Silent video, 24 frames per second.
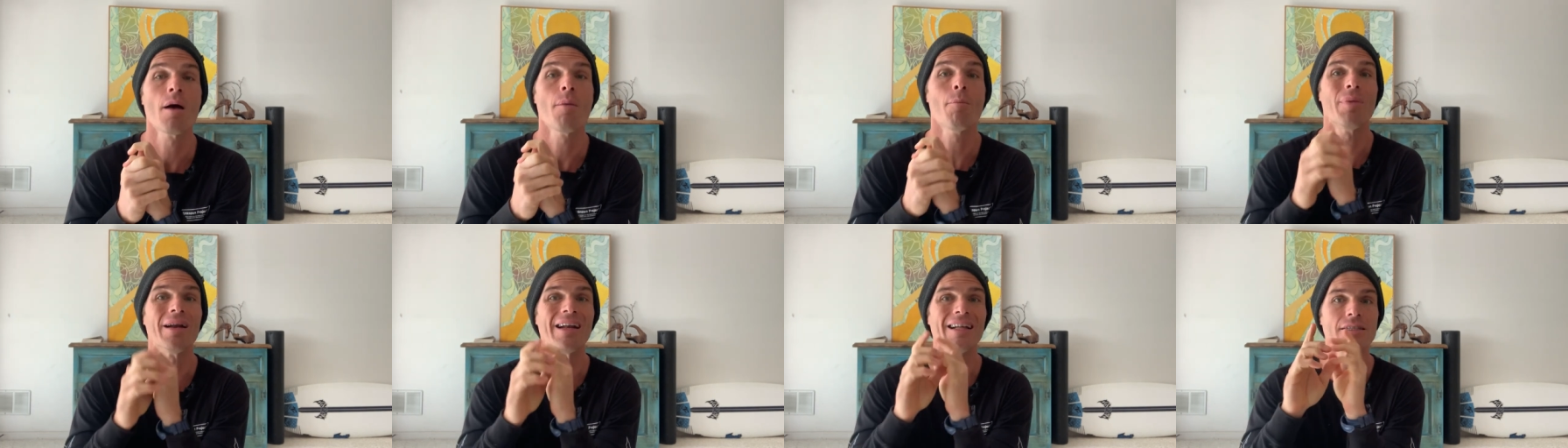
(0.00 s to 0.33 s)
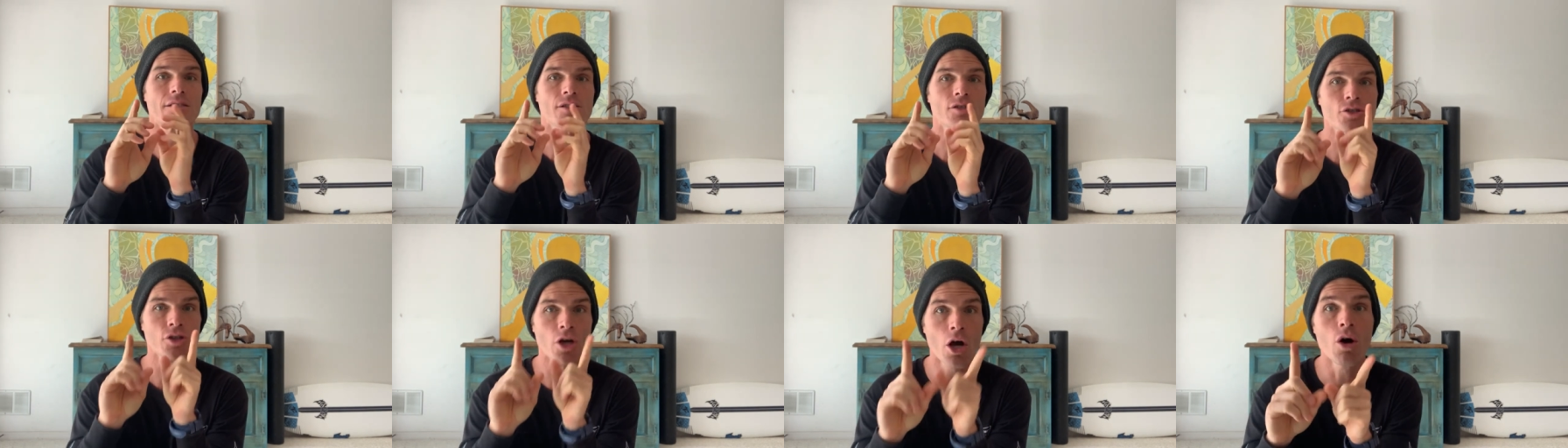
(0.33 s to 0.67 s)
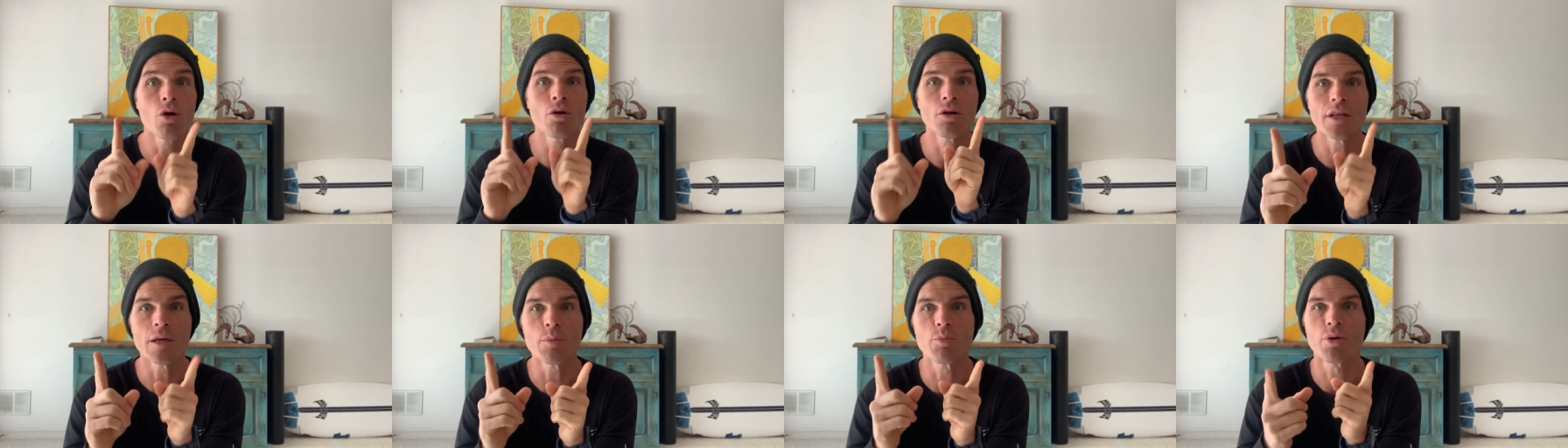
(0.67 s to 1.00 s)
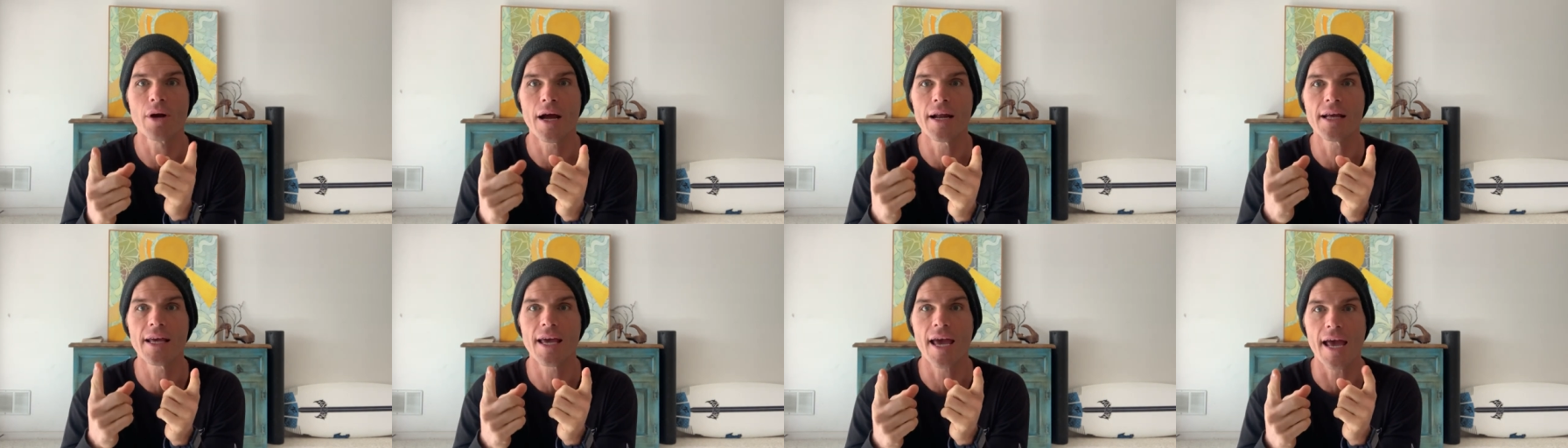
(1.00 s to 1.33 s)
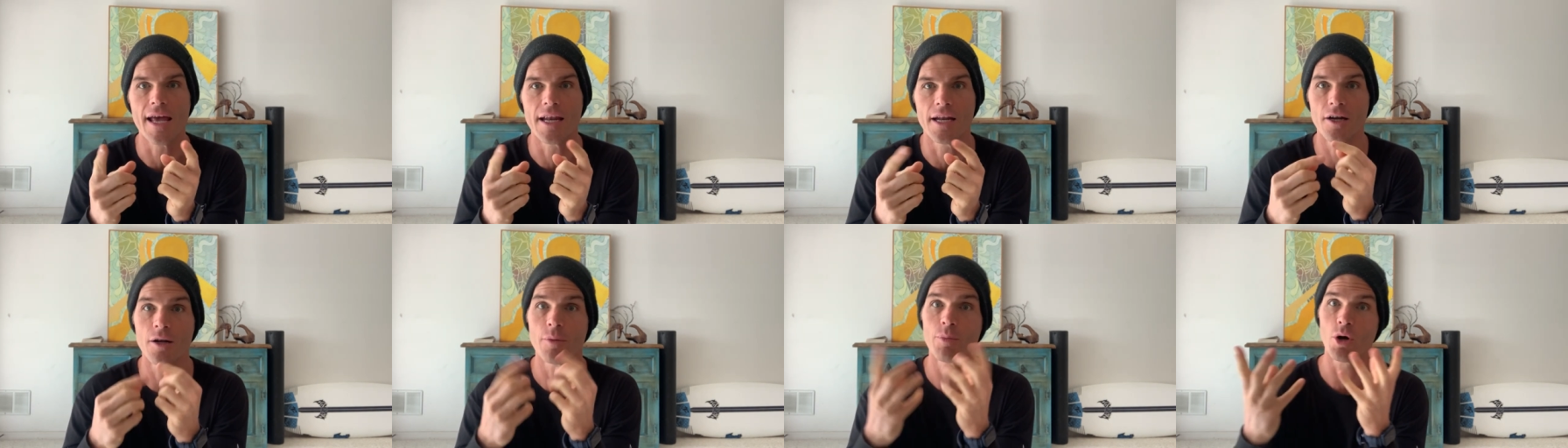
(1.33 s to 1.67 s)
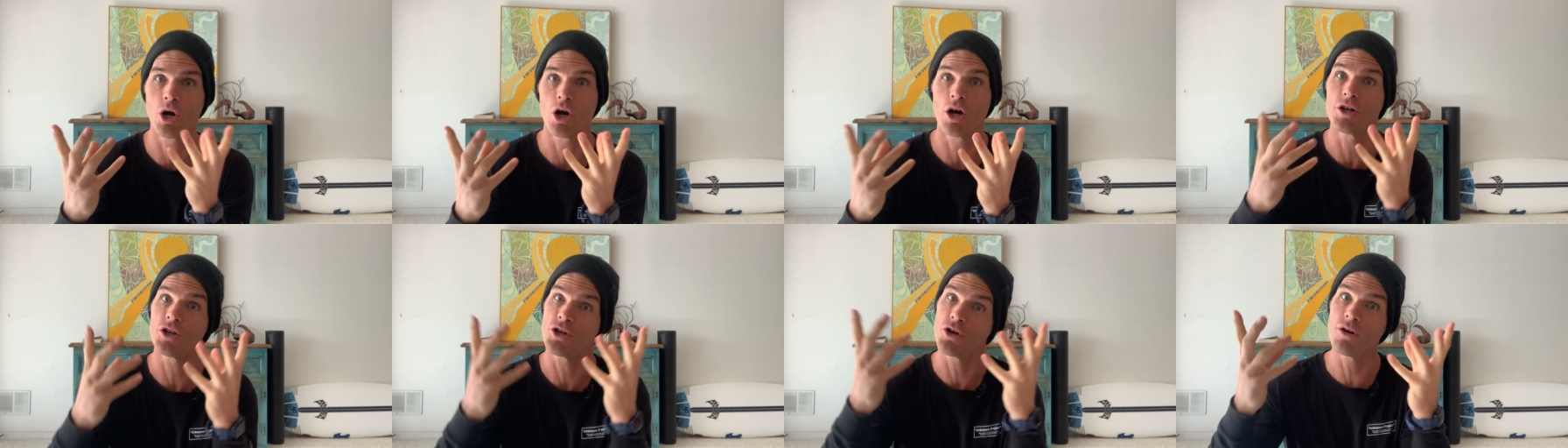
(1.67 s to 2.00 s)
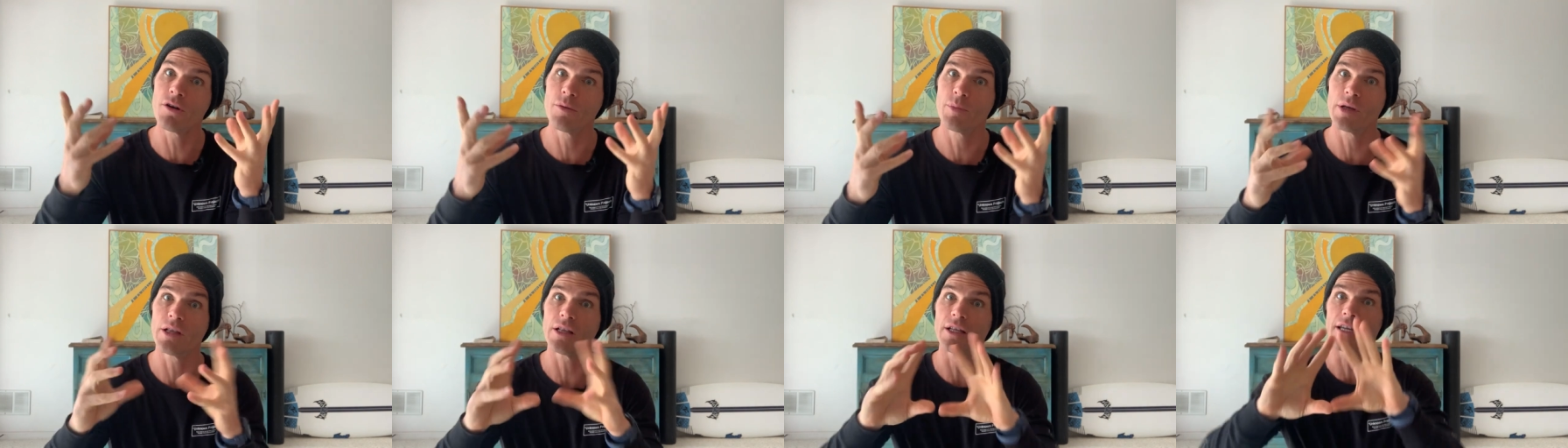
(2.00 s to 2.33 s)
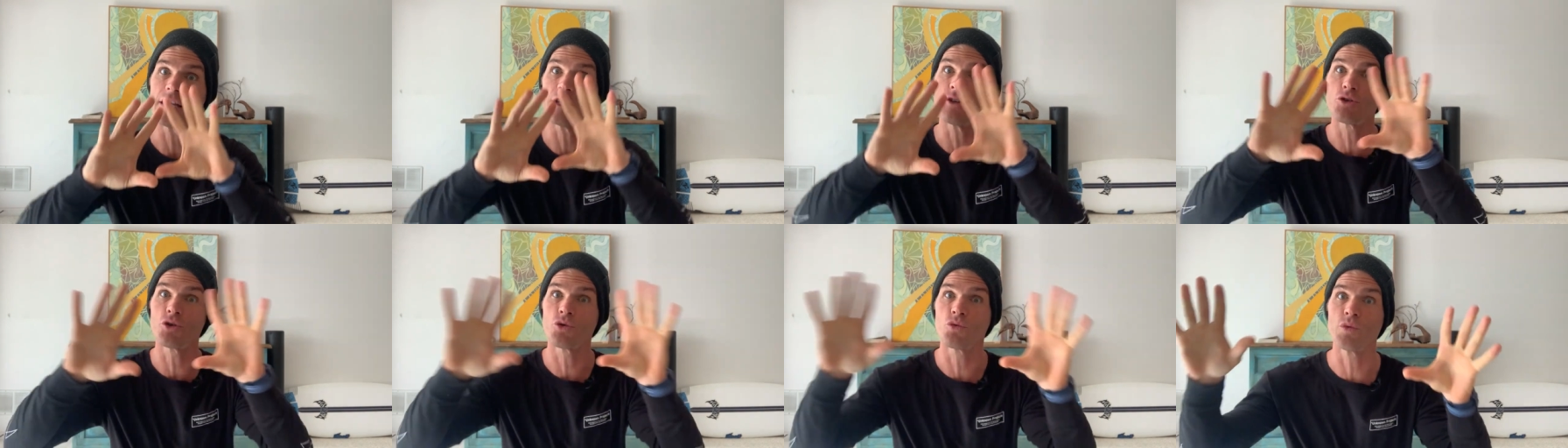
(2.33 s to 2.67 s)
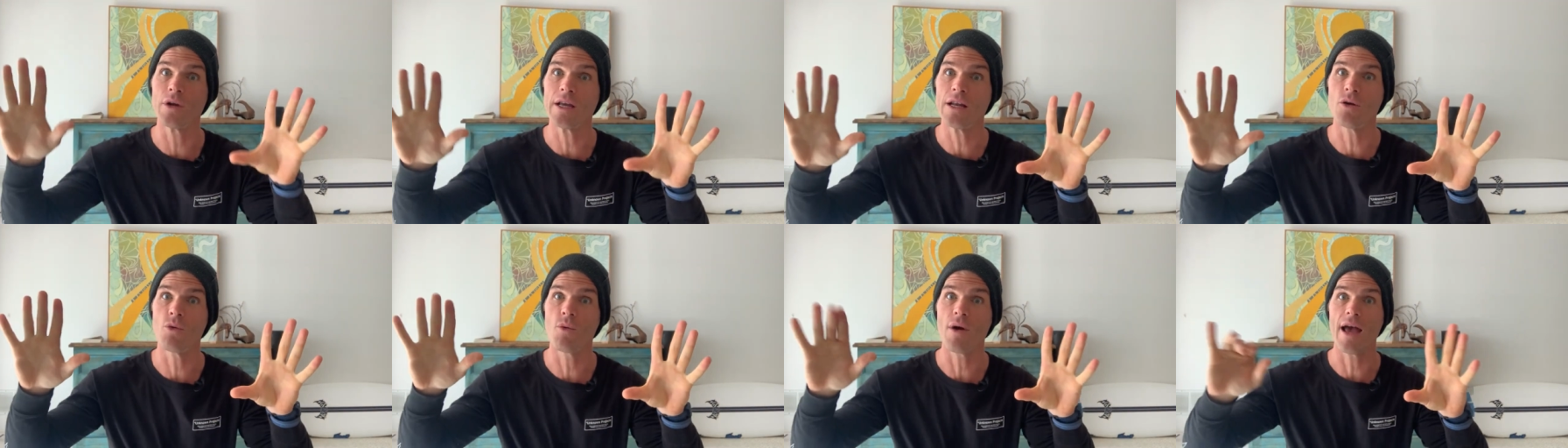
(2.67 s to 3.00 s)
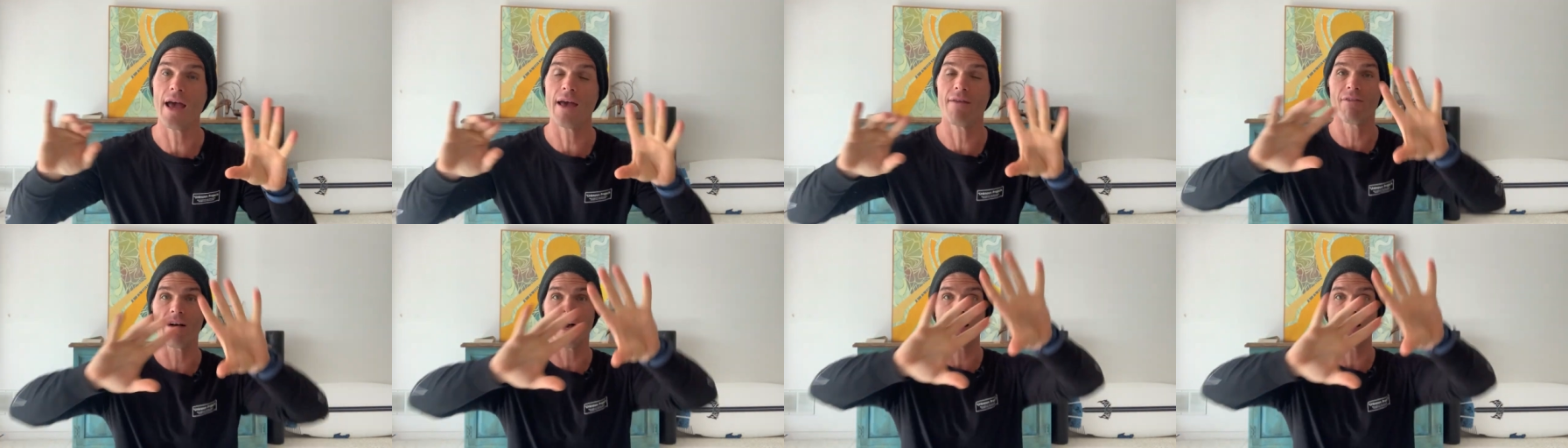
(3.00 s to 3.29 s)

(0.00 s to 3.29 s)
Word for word: But it's totally predicated upon your ability to read a wave.